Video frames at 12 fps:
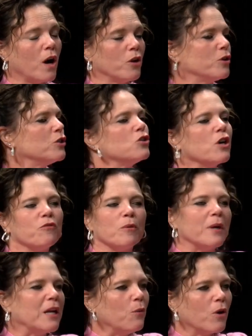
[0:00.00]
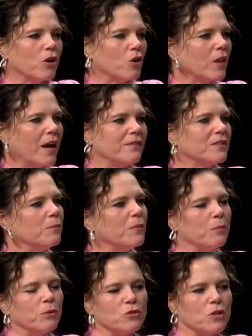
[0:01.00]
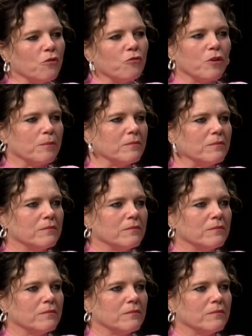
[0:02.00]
you can start from anywhere in your life. Some people start from